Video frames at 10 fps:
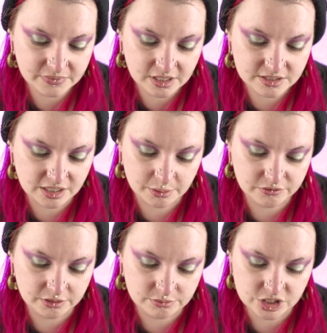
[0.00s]
some of
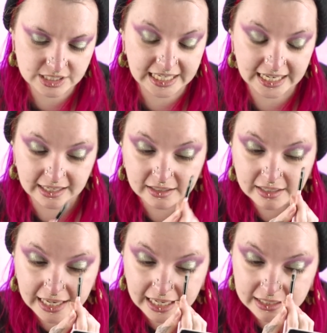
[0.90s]
them just can't
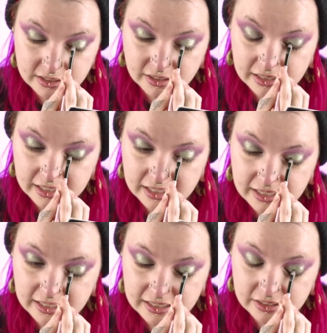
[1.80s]
handle it.
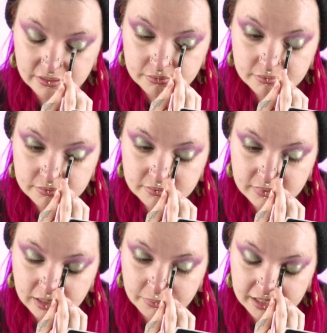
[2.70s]
And
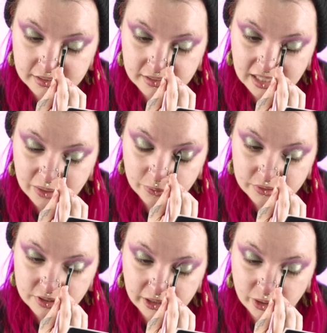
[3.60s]
I mean, I won't
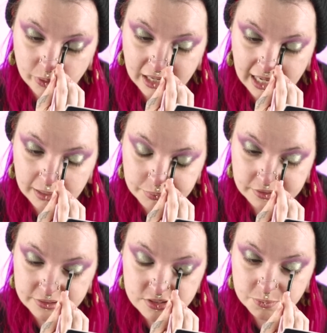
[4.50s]
tell you what
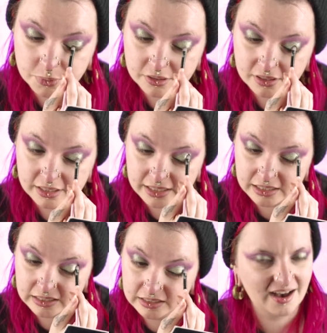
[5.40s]
happened, but like,
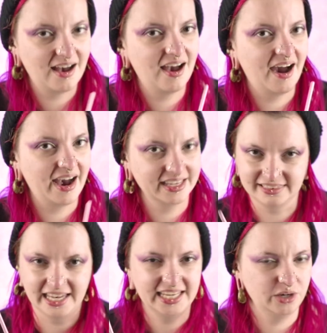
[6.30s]
I
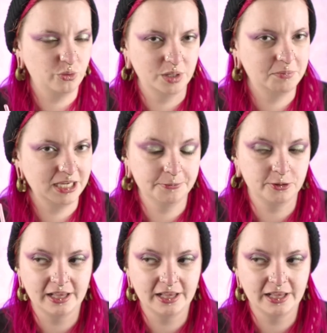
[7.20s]
like it when people